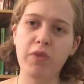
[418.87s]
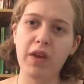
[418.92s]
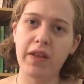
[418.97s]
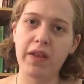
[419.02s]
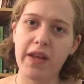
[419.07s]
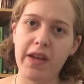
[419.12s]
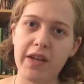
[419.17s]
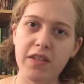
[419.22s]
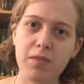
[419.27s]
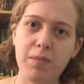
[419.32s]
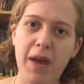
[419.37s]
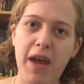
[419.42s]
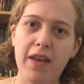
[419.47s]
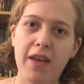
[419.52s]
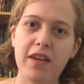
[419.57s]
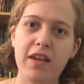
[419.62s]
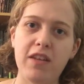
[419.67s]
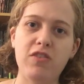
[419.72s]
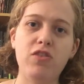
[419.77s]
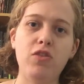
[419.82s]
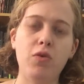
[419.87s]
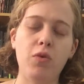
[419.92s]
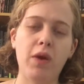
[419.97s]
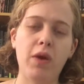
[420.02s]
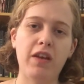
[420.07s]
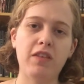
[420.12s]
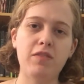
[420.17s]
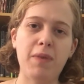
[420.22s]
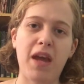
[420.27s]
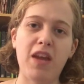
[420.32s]
really expand it, to
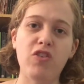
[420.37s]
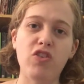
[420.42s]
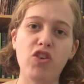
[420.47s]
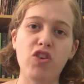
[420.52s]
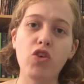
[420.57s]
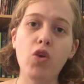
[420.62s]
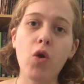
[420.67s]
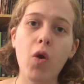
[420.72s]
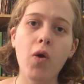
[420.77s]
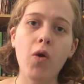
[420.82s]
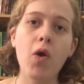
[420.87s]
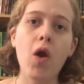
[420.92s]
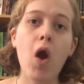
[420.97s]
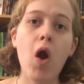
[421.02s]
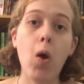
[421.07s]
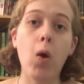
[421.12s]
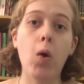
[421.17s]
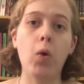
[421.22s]
expand your